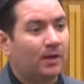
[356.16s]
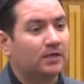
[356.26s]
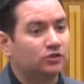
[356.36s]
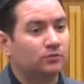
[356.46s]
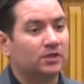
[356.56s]
by
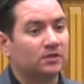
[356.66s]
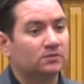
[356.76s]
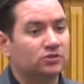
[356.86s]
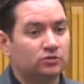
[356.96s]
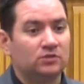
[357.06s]
doing
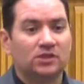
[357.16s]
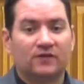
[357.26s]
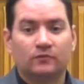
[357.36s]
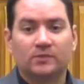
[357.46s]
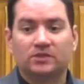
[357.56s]
student
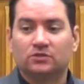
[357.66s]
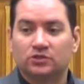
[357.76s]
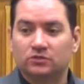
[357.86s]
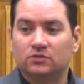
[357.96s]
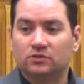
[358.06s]
government or
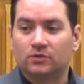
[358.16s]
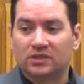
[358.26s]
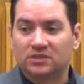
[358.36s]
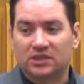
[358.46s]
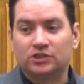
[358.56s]
student
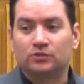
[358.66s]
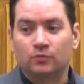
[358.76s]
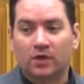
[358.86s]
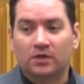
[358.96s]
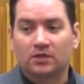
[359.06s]
organization
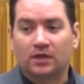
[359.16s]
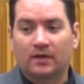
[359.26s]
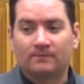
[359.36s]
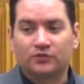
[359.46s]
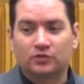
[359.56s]
work.
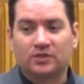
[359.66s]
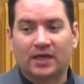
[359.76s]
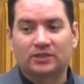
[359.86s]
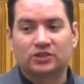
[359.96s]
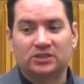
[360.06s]
So you can
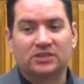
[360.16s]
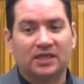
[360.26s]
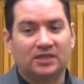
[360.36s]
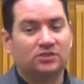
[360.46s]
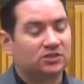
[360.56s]
actually
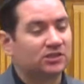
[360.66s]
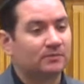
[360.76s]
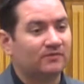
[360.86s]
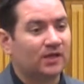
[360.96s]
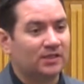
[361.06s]
engage in some
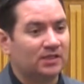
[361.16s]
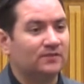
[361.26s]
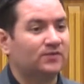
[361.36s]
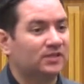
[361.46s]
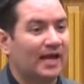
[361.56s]
of that
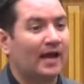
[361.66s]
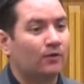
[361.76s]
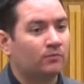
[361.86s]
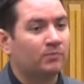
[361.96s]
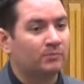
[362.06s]
even
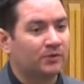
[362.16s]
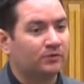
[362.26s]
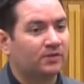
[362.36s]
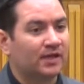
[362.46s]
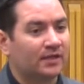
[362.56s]
now and be
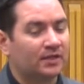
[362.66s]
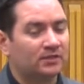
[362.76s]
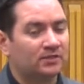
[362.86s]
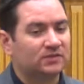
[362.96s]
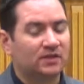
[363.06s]
building that
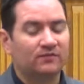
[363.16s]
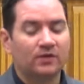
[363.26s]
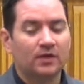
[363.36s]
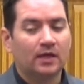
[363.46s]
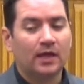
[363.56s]
of stuff.
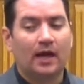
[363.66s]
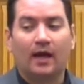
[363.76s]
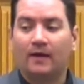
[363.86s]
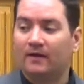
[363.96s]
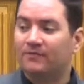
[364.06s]

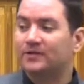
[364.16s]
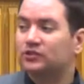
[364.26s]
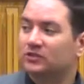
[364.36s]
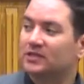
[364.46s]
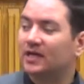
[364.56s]

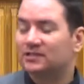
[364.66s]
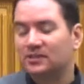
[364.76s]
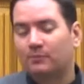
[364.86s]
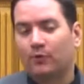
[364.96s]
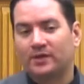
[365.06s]
Eventually got to
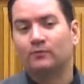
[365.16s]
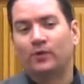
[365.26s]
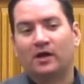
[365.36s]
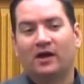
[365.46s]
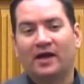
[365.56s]
the point
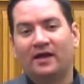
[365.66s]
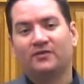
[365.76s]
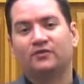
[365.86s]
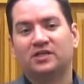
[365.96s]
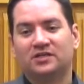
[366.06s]
where I
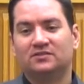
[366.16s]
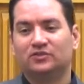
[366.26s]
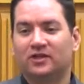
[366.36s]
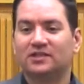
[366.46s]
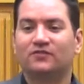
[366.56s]
either needed to
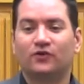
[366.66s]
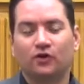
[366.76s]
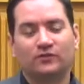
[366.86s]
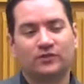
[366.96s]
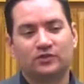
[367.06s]
transfer
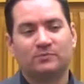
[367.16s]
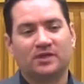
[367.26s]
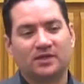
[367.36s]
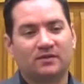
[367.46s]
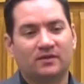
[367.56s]
over to
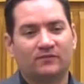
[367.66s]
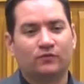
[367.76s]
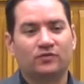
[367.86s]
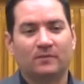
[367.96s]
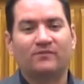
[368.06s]
being a
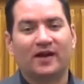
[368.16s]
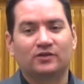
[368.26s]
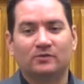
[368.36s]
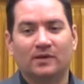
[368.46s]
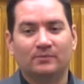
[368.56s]
full-time
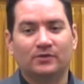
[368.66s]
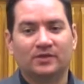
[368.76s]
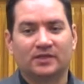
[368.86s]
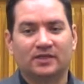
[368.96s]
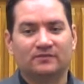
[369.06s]
faculty member
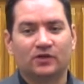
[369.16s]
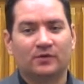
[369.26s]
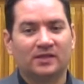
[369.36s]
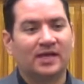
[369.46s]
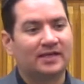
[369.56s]
and kind of
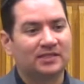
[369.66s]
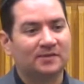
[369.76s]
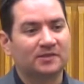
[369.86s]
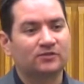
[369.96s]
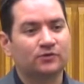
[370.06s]
going the
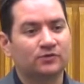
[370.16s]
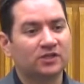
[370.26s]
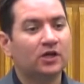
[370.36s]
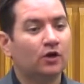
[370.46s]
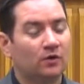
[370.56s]
academic route,
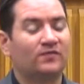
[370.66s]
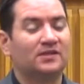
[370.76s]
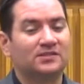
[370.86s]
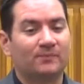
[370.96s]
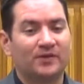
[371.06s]
or
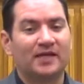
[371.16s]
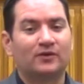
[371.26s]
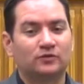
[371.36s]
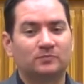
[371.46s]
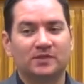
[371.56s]
find something
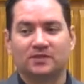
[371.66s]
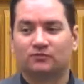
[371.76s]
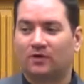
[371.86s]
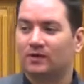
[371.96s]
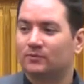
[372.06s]
else because
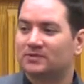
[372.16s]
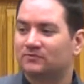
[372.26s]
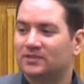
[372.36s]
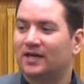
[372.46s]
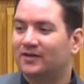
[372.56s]
Ron wasn't
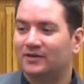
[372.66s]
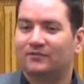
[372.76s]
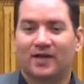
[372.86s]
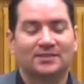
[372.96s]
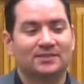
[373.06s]
retiring
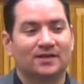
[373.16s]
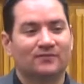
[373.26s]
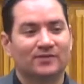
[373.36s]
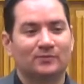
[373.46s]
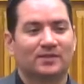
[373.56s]
fast
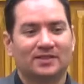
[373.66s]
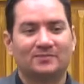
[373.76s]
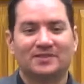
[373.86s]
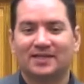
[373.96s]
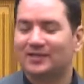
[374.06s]
enough and he wouldn't let
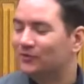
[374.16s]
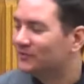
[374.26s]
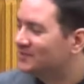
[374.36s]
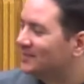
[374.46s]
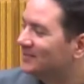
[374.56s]
me take over
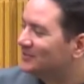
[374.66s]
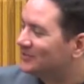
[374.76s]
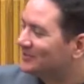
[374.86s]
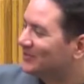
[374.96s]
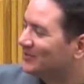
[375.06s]
the center.
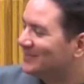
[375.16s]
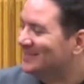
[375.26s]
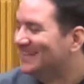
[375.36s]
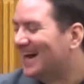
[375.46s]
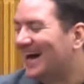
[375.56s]
So
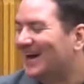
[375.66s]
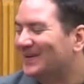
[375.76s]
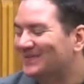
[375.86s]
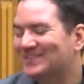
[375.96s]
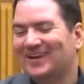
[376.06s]

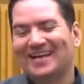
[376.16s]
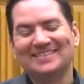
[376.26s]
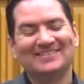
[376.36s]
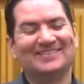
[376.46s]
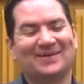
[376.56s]
I had to
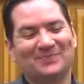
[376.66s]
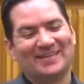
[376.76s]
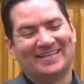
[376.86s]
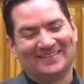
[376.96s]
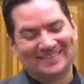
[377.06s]
do
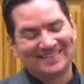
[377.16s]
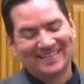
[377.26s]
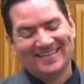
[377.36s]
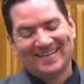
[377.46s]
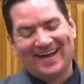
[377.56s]
something else.
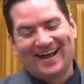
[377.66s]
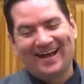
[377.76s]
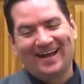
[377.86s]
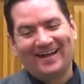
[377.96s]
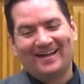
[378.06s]

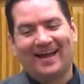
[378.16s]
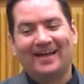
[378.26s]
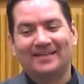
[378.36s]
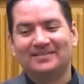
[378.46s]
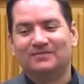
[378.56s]

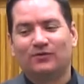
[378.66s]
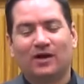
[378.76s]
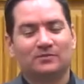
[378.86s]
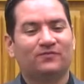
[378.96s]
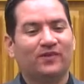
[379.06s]
And
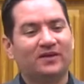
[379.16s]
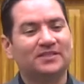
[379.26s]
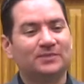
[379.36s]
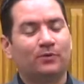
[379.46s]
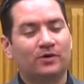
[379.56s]
Ron was very
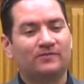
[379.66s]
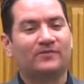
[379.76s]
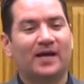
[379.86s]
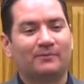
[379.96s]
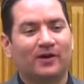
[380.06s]
supportive of
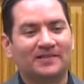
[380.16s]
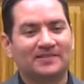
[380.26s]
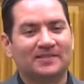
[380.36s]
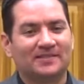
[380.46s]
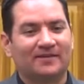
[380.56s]
that
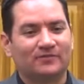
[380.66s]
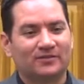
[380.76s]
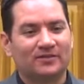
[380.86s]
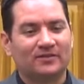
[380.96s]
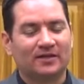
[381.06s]
process
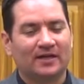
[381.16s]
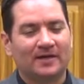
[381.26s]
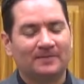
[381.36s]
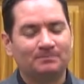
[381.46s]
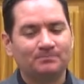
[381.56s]
after
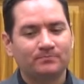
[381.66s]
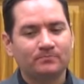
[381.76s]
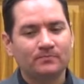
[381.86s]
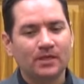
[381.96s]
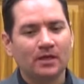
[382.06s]

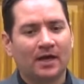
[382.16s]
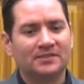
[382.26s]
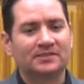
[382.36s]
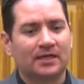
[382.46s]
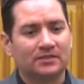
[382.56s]
I
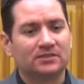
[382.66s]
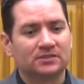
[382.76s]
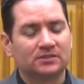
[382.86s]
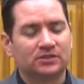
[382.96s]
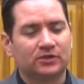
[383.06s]

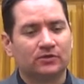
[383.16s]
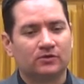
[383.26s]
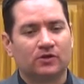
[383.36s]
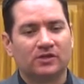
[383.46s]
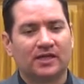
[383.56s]
decided to go
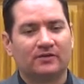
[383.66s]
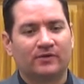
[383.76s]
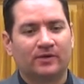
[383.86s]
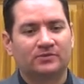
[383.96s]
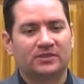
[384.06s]
along that
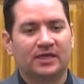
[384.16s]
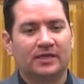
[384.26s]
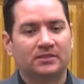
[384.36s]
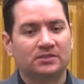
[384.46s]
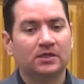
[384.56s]
route,
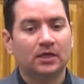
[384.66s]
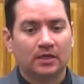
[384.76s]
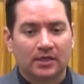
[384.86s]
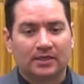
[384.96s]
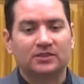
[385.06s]
and
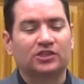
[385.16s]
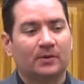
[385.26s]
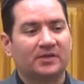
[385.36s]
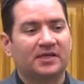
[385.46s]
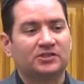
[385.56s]
got the
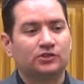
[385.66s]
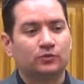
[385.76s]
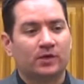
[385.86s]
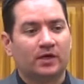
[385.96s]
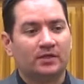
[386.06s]
job at CILE,
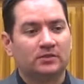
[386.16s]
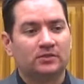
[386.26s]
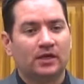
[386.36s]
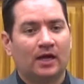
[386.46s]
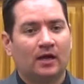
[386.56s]
where I
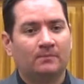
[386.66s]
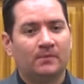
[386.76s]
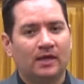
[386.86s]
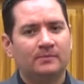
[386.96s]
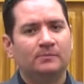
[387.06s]
am
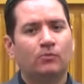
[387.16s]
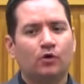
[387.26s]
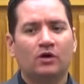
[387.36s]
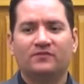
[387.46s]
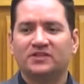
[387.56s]
in
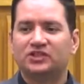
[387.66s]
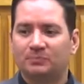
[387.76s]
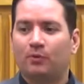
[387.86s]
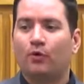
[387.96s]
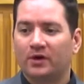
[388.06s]
more of a
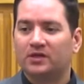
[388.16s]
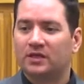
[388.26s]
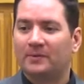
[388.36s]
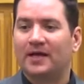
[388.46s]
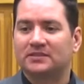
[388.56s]
support
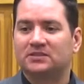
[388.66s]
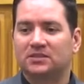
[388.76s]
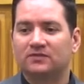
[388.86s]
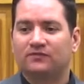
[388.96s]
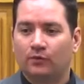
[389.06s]

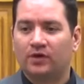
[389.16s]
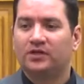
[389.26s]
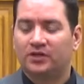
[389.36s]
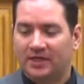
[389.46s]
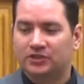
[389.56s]
capacity for
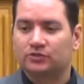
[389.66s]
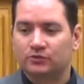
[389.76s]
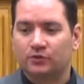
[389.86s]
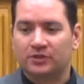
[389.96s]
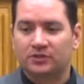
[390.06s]
international
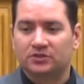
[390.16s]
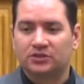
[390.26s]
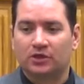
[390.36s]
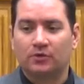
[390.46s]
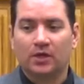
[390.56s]
lawyers.
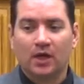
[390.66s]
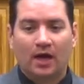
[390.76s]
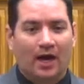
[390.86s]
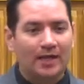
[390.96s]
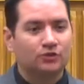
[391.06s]
So
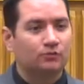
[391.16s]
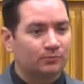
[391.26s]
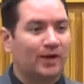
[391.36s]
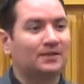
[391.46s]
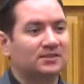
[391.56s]
I don't
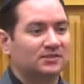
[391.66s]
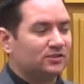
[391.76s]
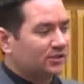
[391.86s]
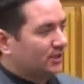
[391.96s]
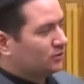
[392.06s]
practice
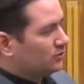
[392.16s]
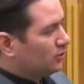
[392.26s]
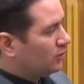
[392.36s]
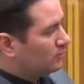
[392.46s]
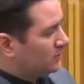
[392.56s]
international
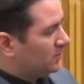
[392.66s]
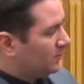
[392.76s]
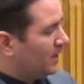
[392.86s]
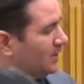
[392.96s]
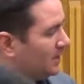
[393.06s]
law in the way